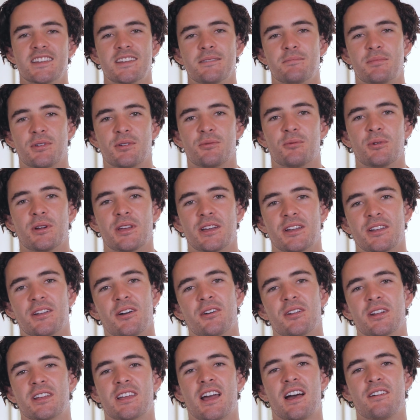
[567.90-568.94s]
tip we're
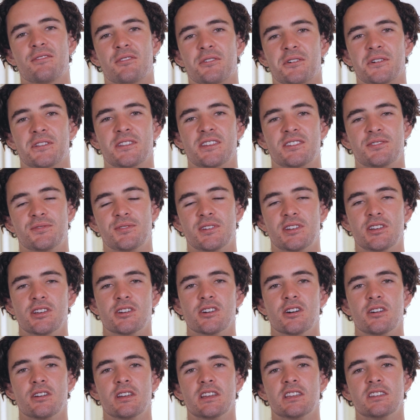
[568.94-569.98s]
going to cover in this
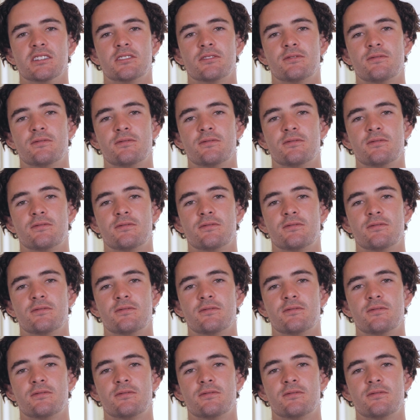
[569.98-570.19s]
video is